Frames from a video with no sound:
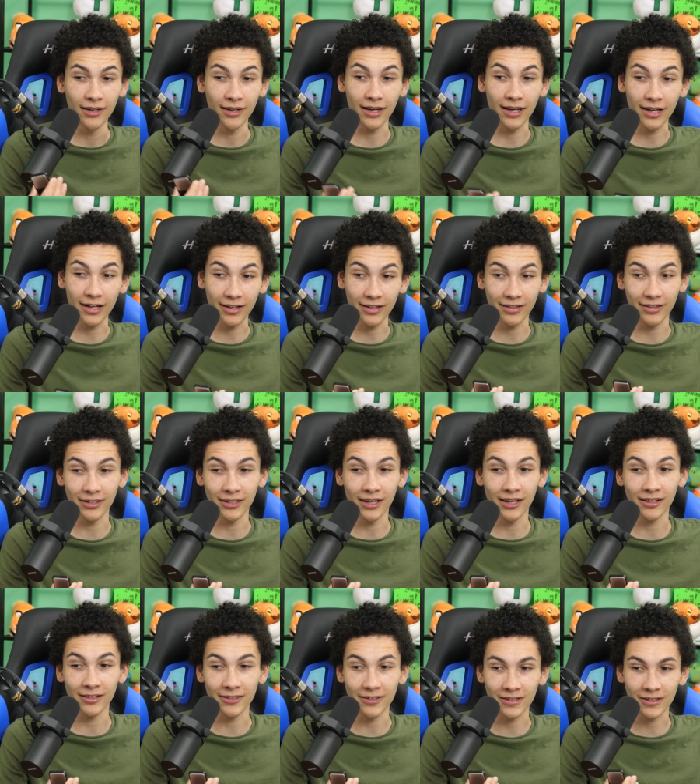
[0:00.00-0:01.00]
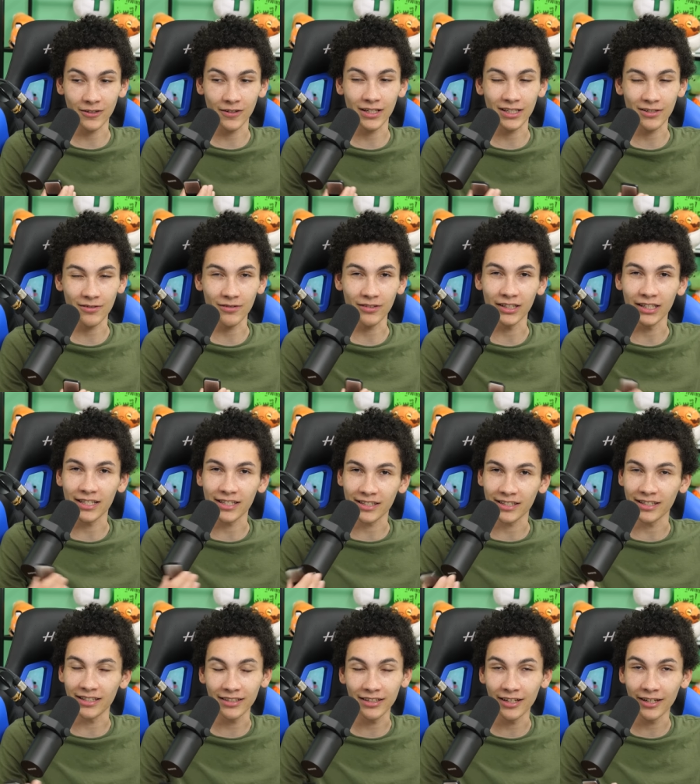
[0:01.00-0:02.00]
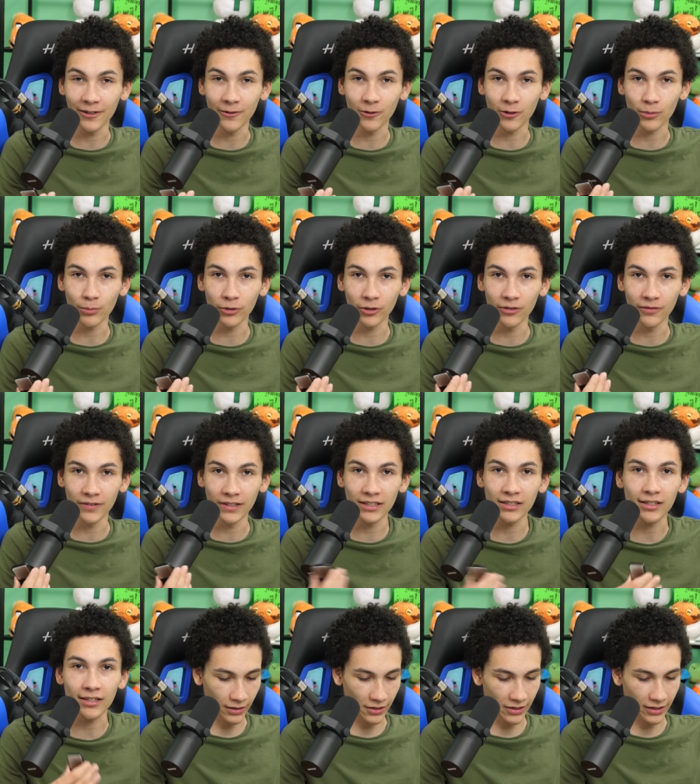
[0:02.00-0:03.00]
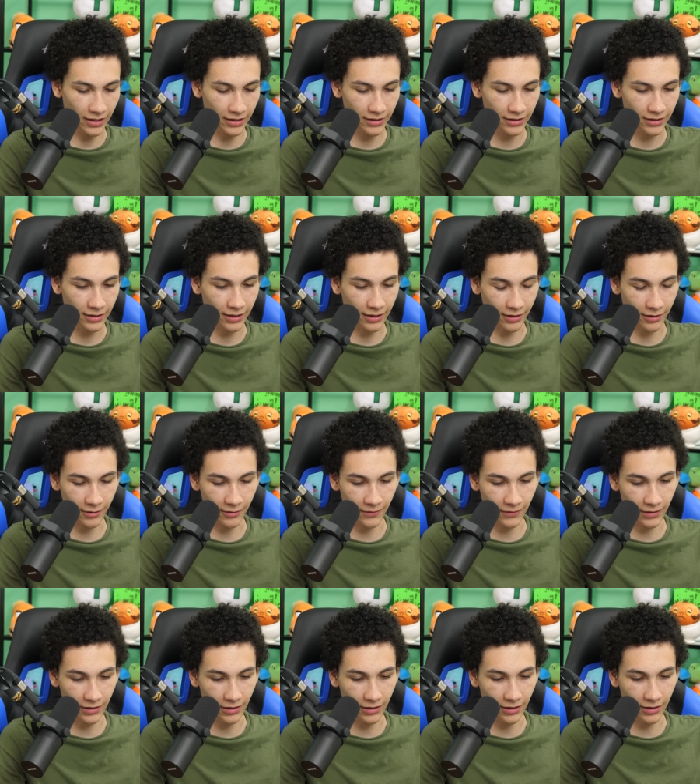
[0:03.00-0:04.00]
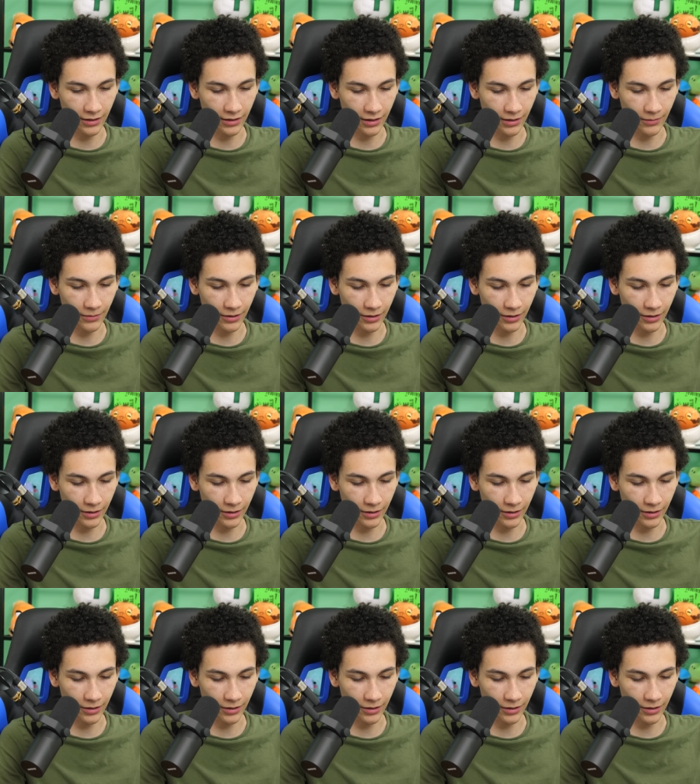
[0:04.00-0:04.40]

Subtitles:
the doctor still hasn't really seen any horrible events. Yeah, I just can't get over the diet.